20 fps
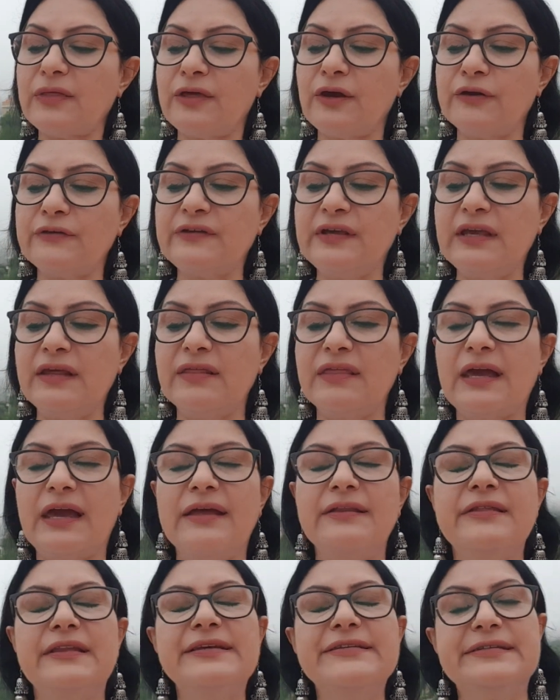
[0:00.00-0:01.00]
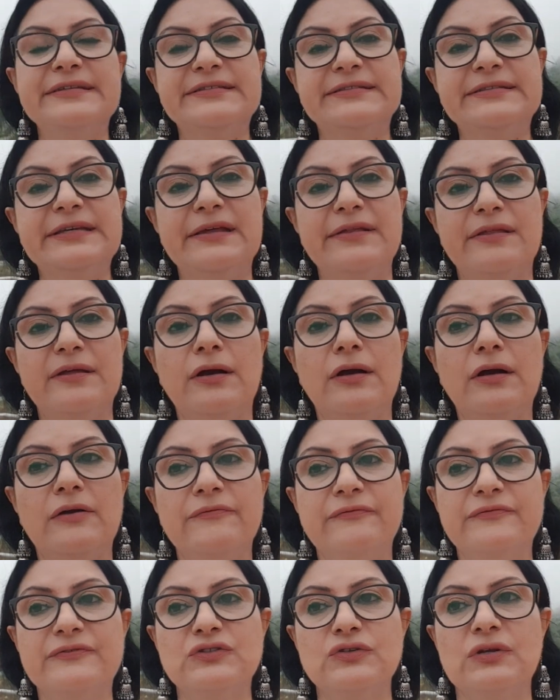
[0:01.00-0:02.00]
13th and the 16th
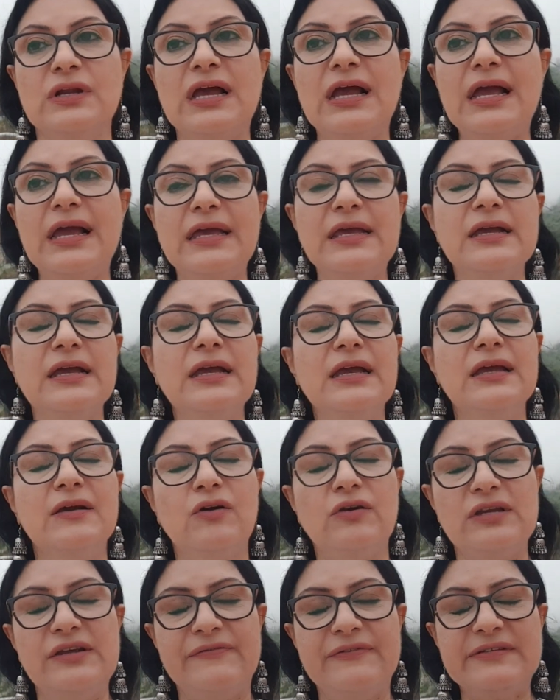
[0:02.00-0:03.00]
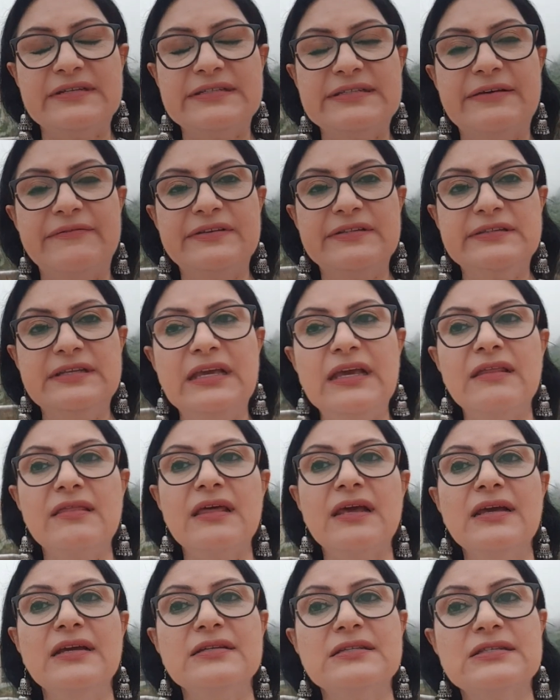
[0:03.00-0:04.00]
of July, or even the
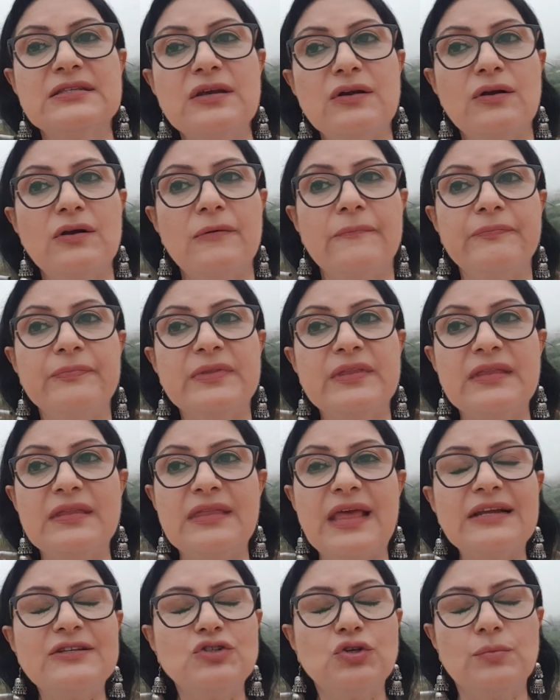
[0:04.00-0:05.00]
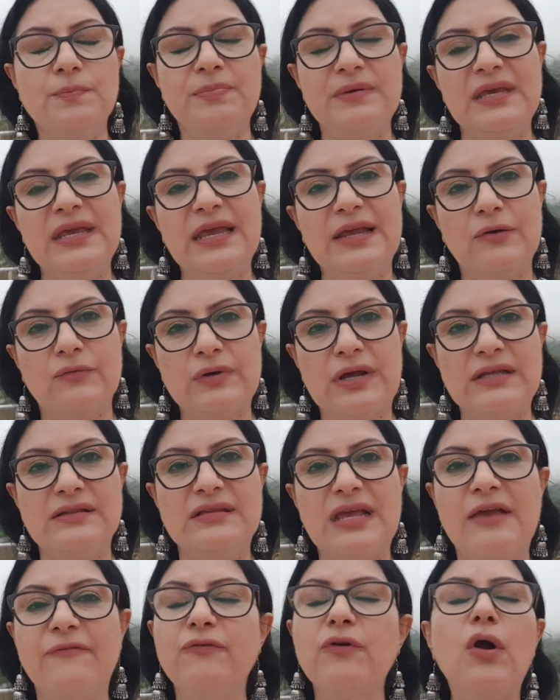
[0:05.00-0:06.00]
17th. So that should be a great
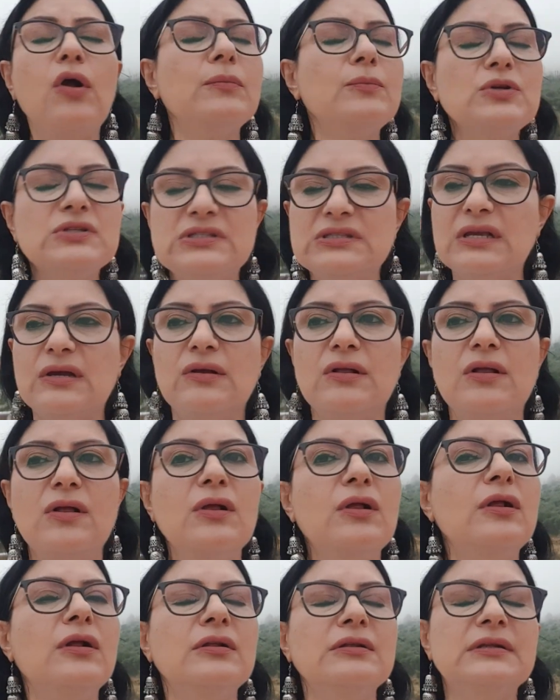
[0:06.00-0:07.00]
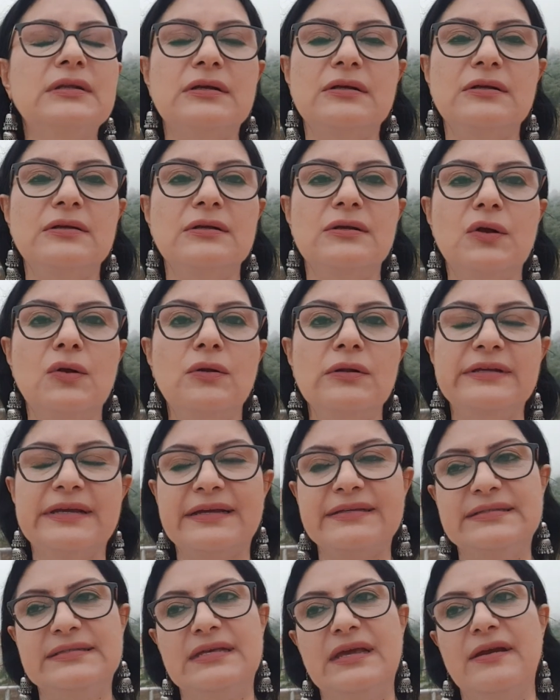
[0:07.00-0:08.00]
day for almost all
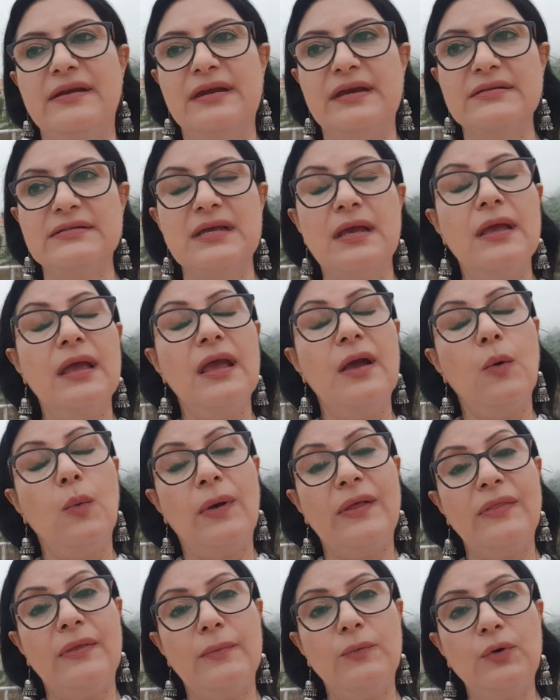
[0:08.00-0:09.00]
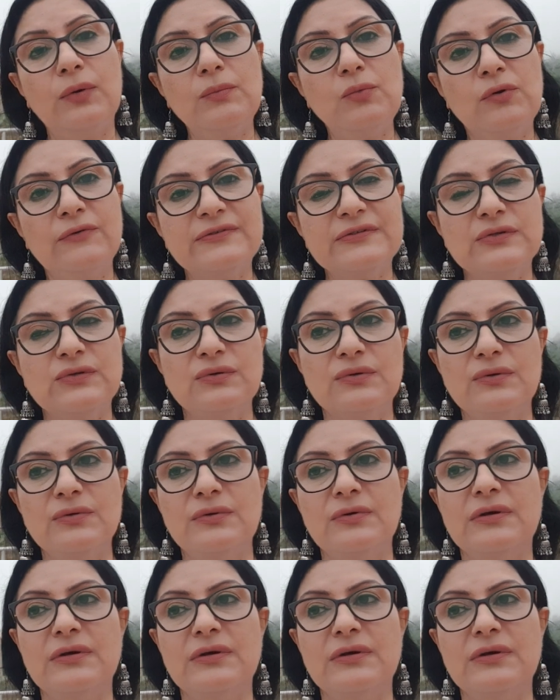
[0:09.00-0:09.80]
Cancerians. When the moon moves to